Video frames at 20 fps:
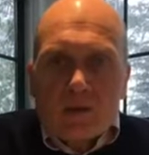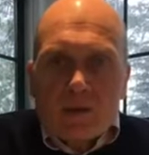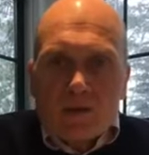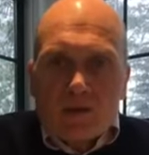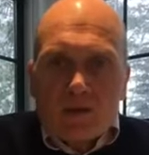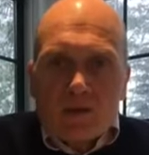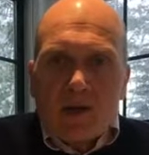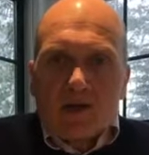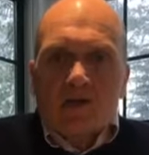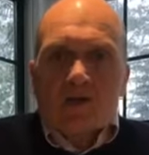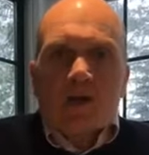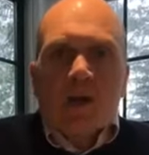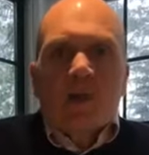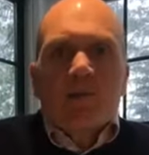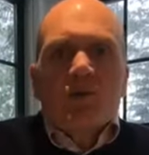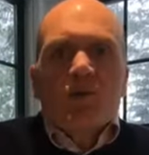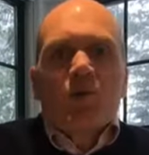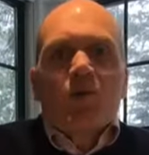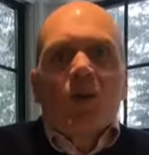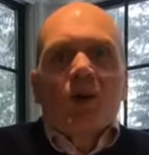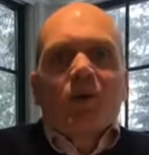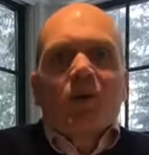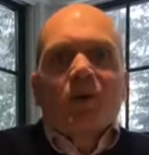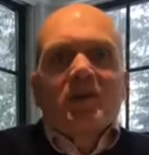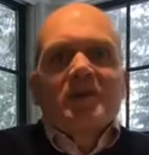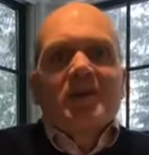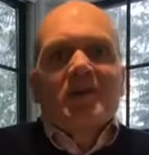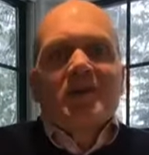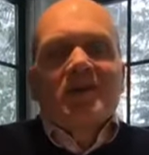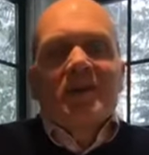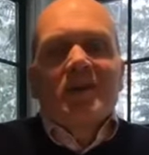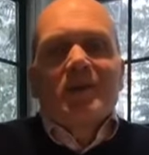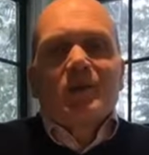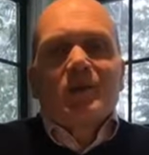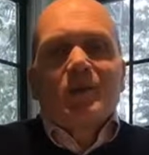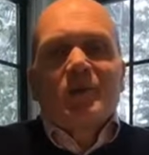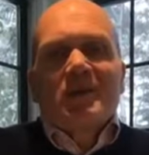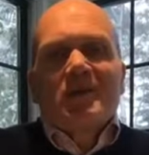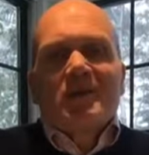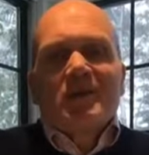next time you want to articulate your
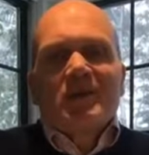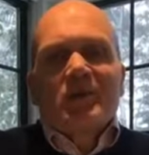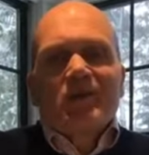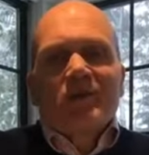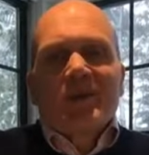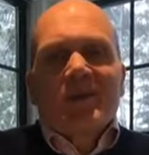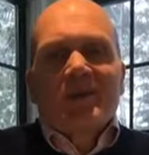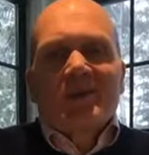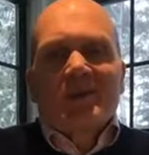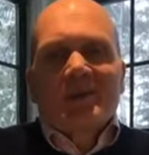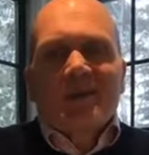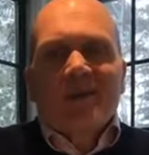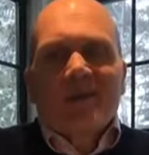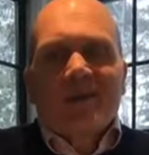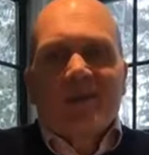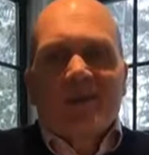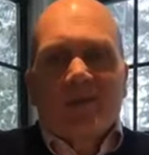business strengths,